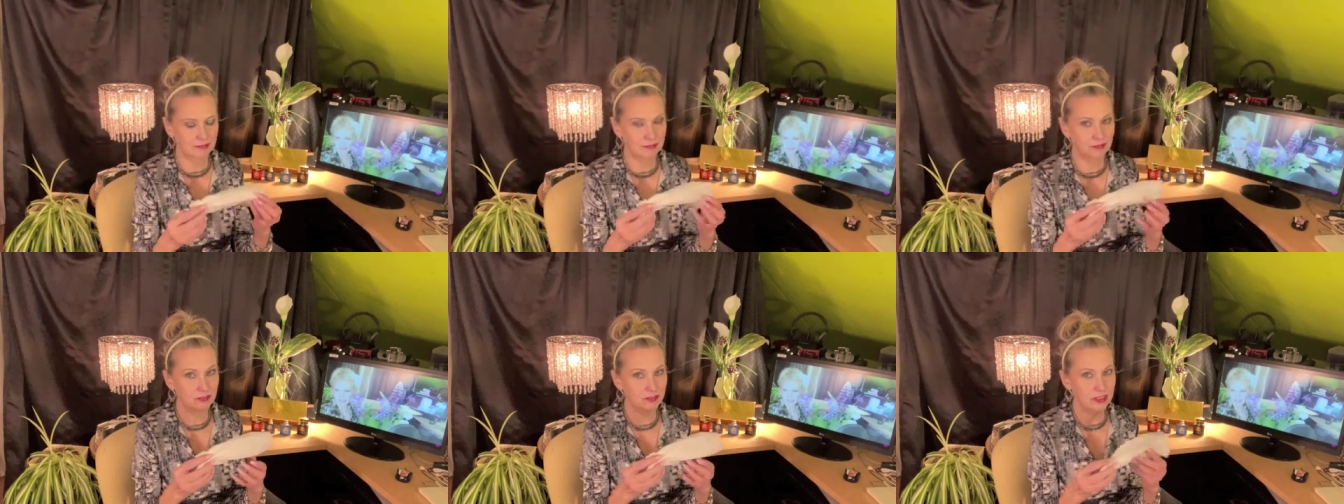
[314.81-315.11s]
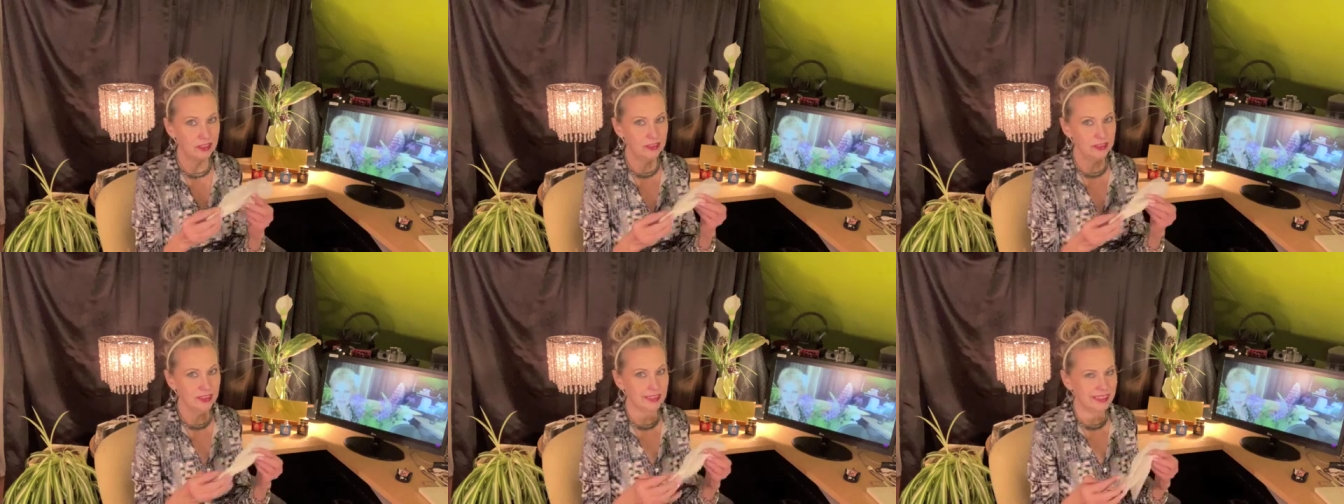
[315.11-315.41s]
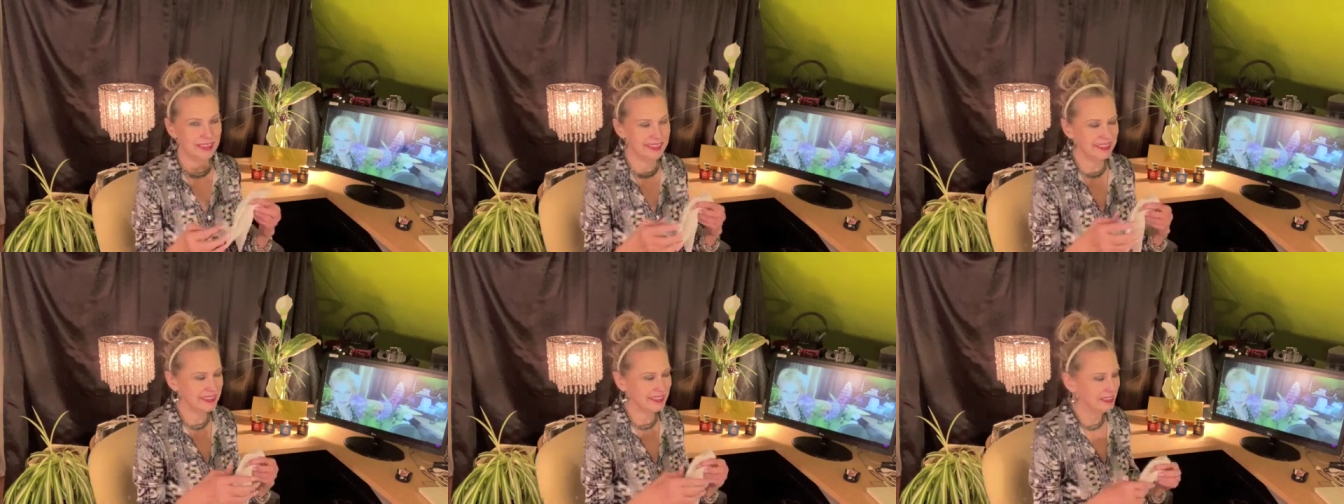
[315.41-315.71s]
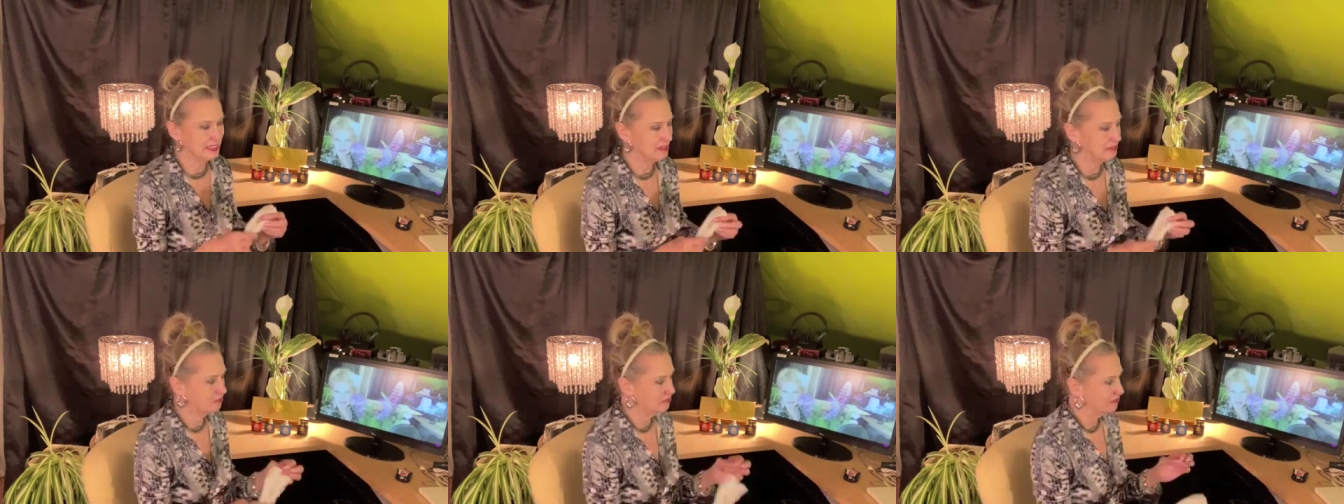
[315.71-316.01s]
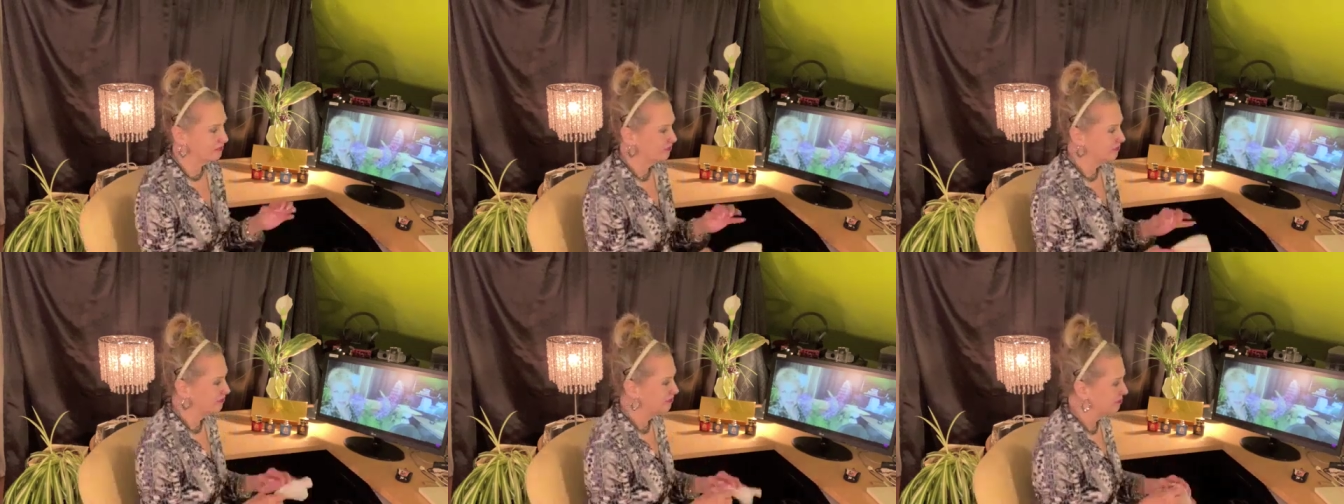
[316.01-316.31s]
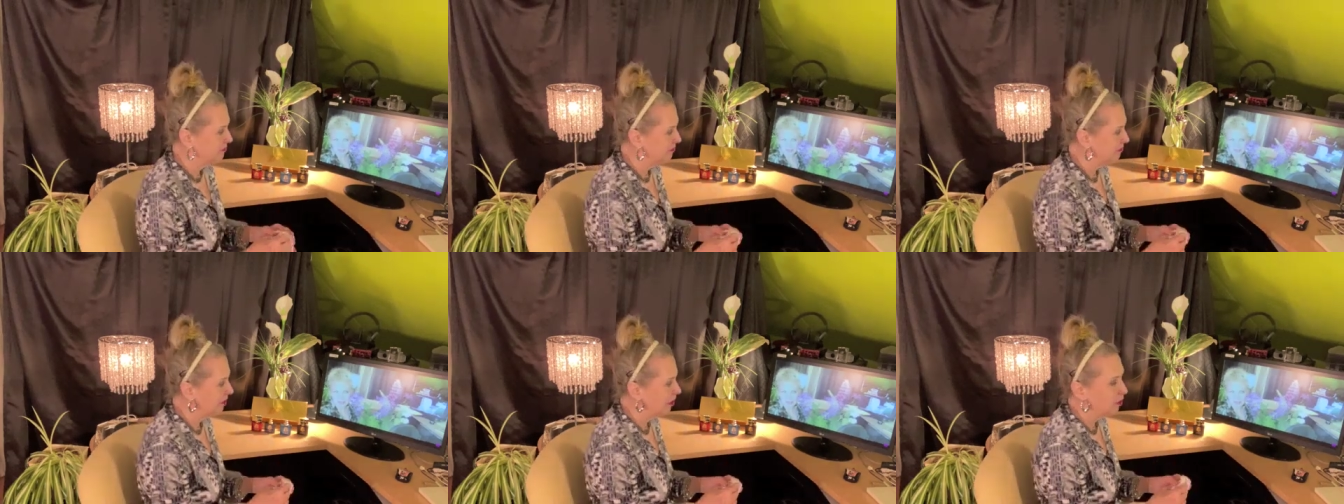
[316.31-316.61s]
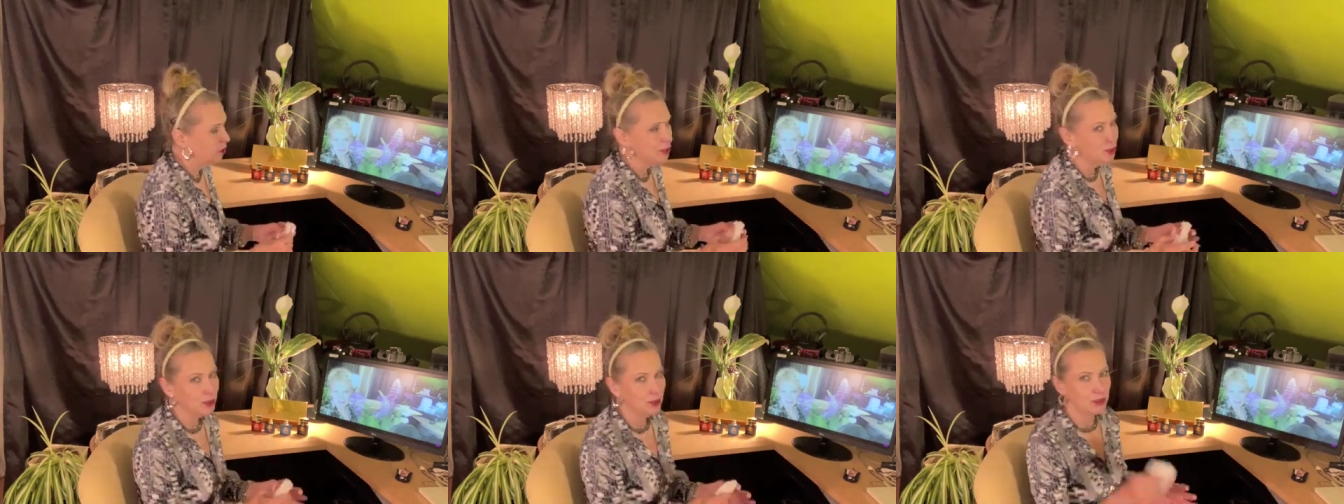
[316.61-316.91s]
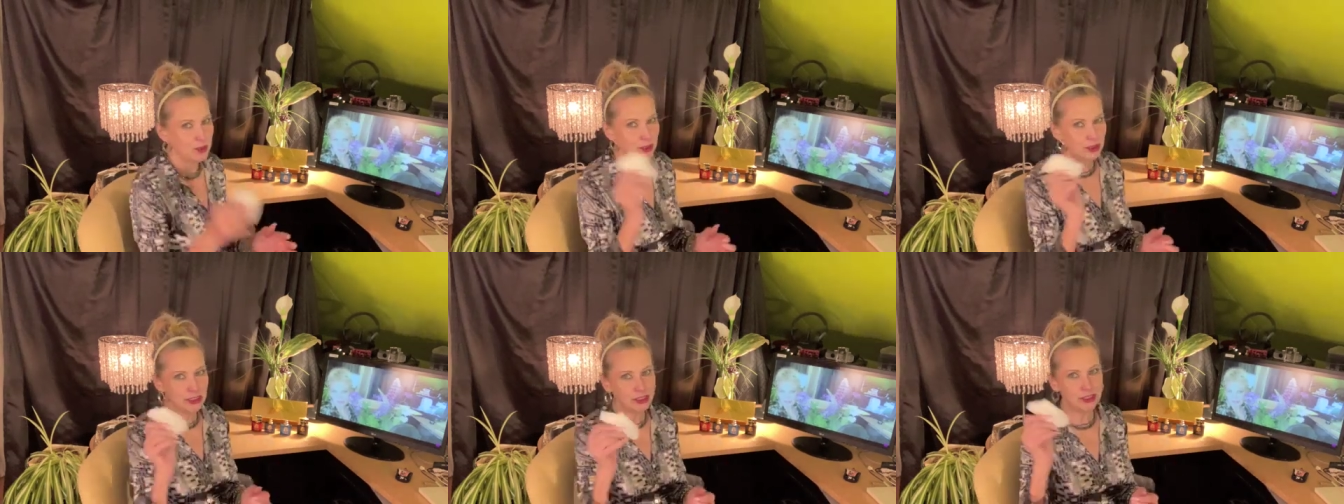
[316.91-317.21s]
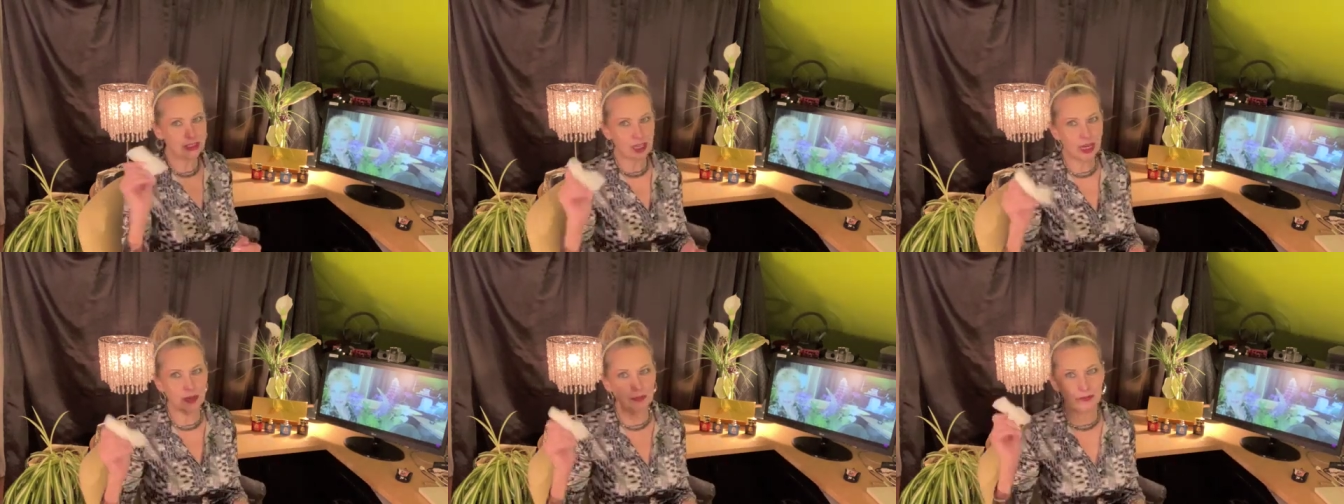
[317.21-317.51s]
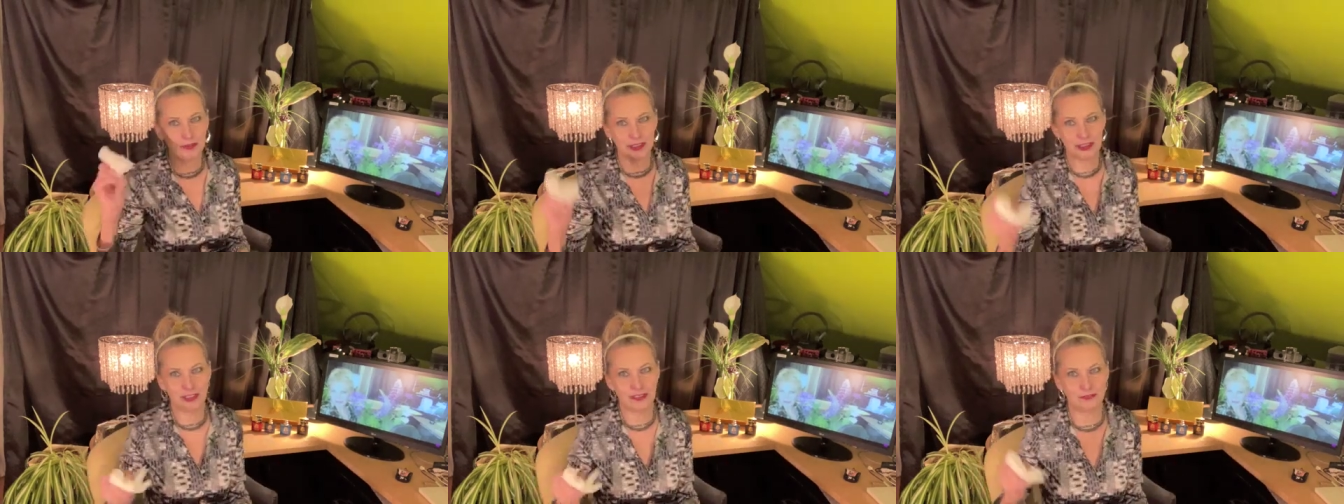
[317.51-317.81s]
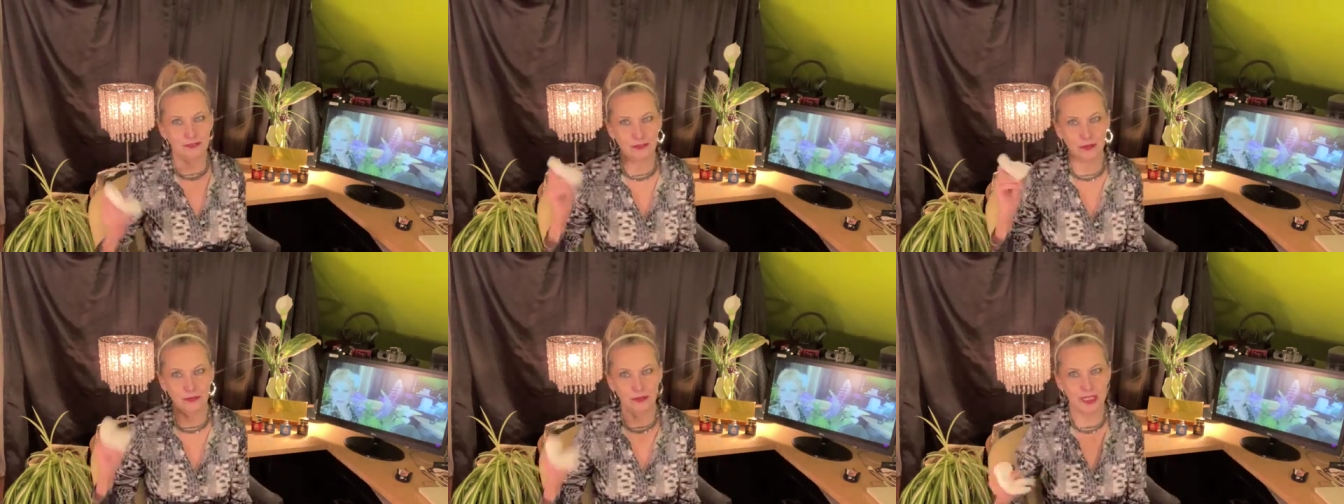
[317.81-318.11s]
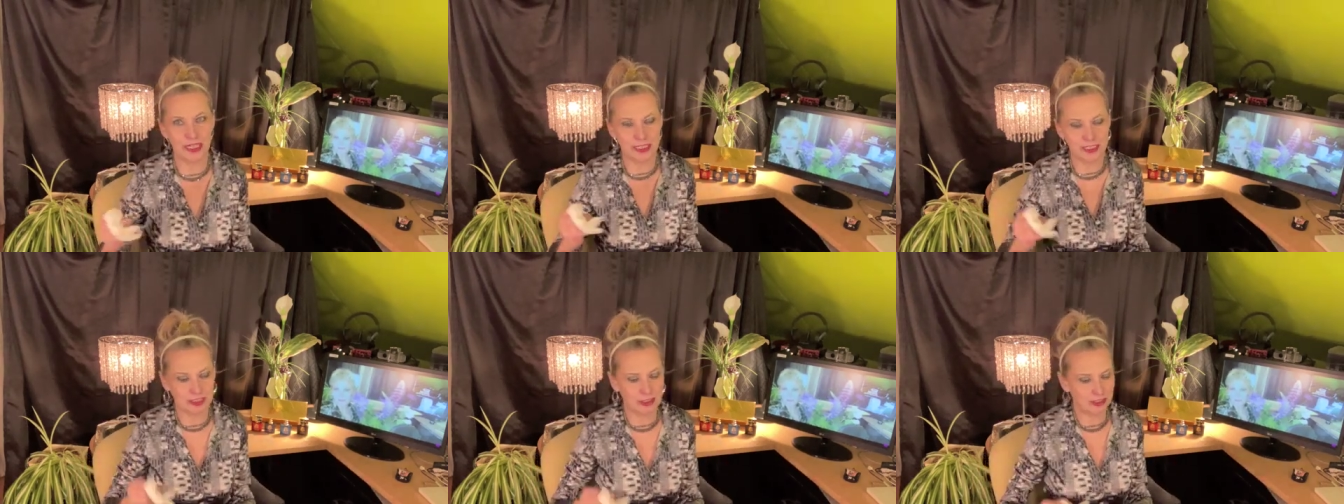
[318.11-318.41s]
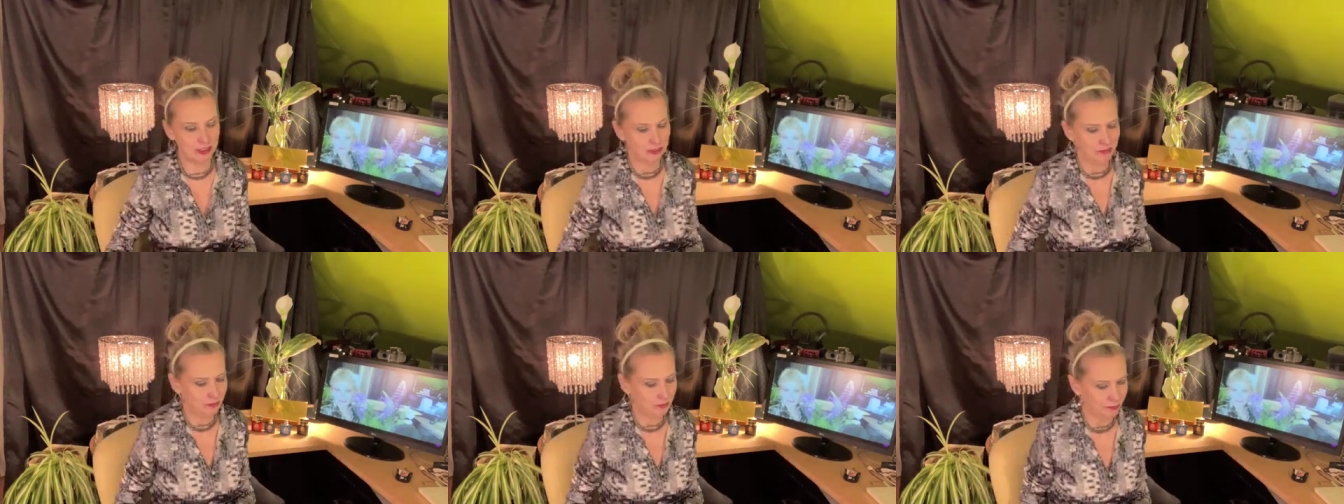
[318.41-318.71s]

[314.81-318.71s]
Very nice. Good job, Christopher Wicks.